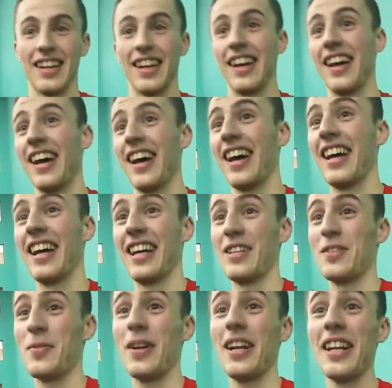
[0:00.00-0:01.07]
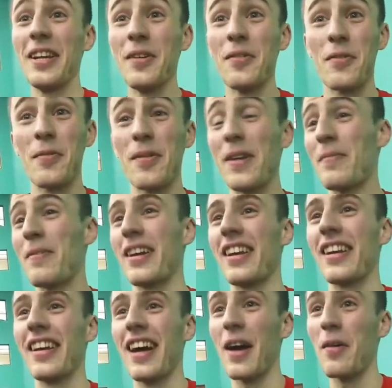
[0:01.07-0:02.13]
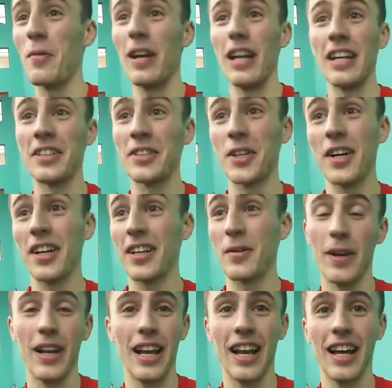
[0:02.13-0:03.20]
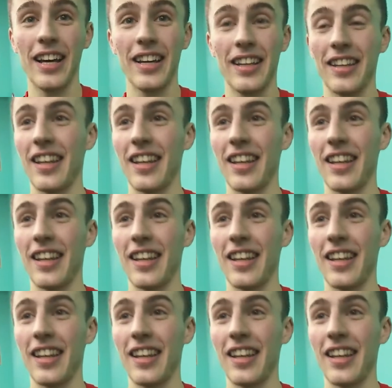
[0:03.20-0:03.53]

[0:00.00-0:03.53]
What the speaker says: It's really new for me, but I really enjoy it and I really like it.